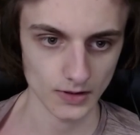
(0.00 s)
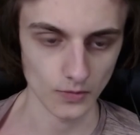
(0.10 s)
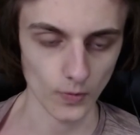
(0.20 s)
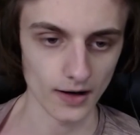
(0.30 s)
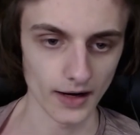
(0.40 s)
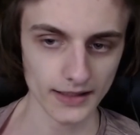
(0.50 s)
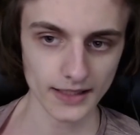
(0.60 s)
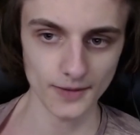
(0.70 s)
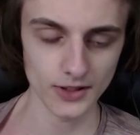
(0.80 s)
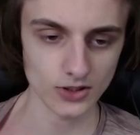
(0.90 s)
Wow, I like
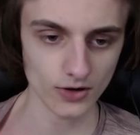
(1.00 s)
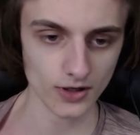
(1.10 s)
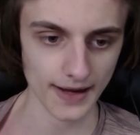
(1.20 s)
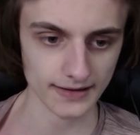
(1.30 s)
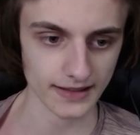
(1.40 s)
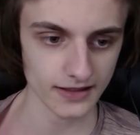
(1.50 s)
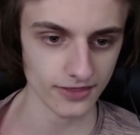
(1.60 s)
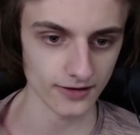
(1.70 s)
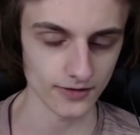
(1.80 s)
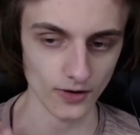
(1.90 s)
the Madoka ballet
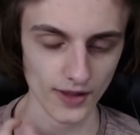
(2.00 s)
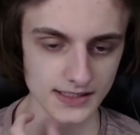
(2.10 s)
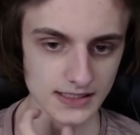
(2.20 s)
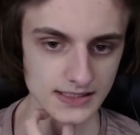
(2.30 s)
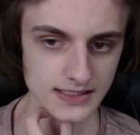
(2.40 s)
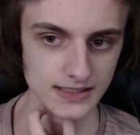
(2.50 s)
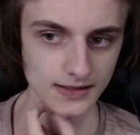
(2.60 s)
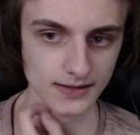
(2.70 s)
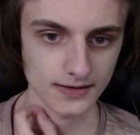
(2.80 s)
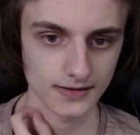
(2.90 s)
thing though. That's a
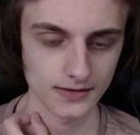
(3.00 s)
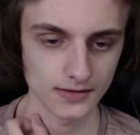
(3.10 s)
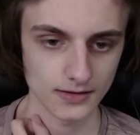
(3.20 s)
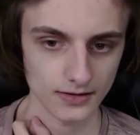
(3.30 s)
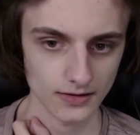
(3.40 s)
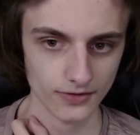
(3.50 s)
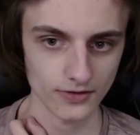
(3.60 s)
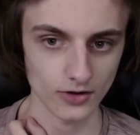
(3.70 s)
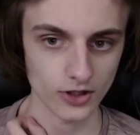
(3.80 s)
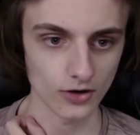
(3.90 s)
sick little thing
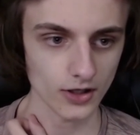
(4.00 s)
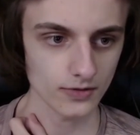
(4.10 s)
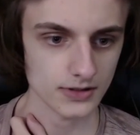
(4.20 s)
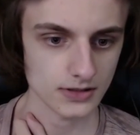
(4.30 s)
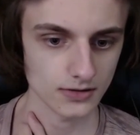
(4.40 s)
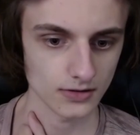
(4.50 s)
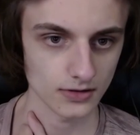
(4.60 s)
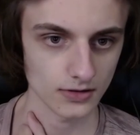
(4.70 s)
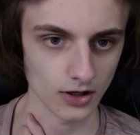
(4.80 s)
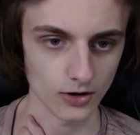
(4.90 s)
though. Kyoko?
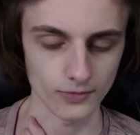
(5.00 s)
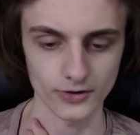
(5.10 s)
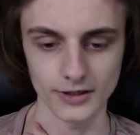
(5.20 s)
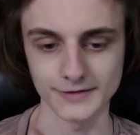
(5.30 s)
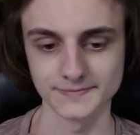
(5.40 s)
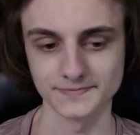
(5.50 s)
Homer, uh...